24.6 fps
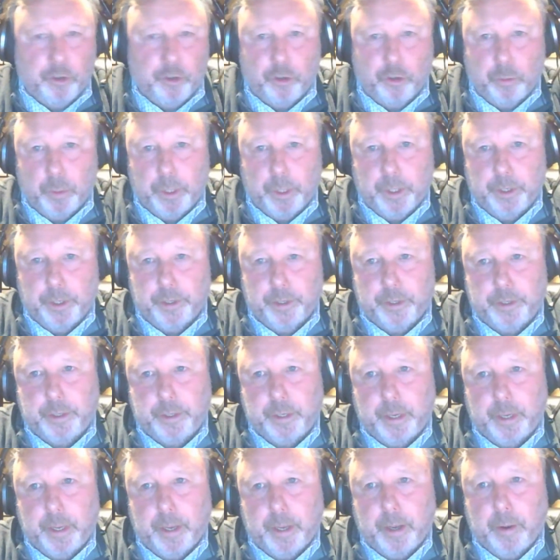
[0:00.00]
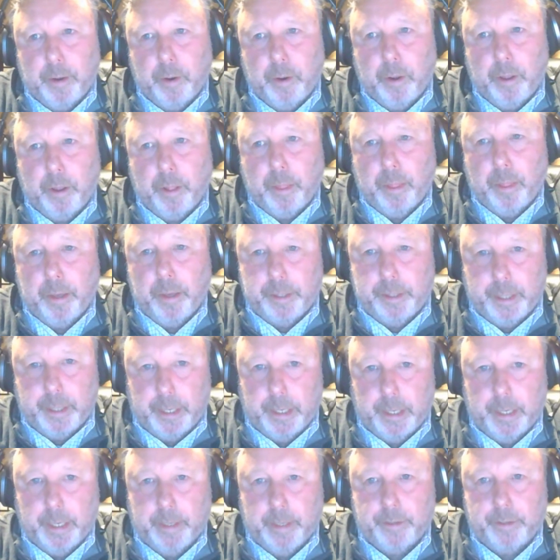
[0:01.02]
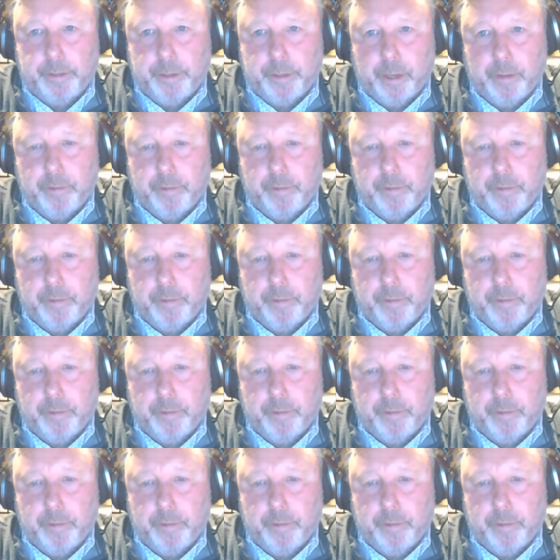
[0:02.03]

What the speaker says: The issue is the dealing